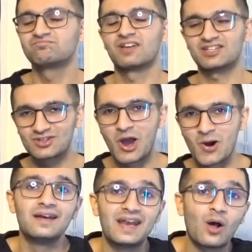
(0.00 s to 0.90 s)
let's
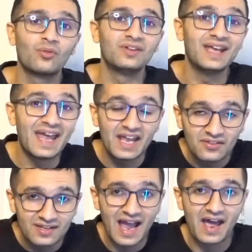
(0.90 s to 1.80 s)
go. Now the
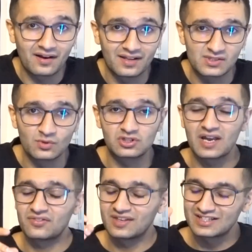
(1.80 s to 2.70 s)
eighth catalyst, which I
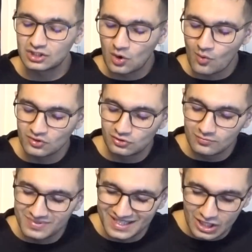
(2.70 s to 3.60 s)
think it's going to
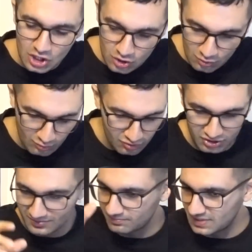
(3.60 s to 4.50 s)
be
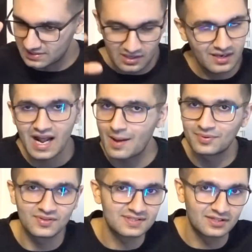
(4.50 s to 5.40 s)
huge. It's not going to
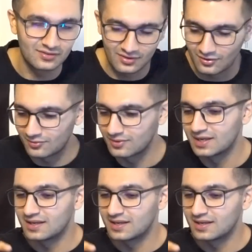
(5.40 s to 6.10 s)
happen this year though.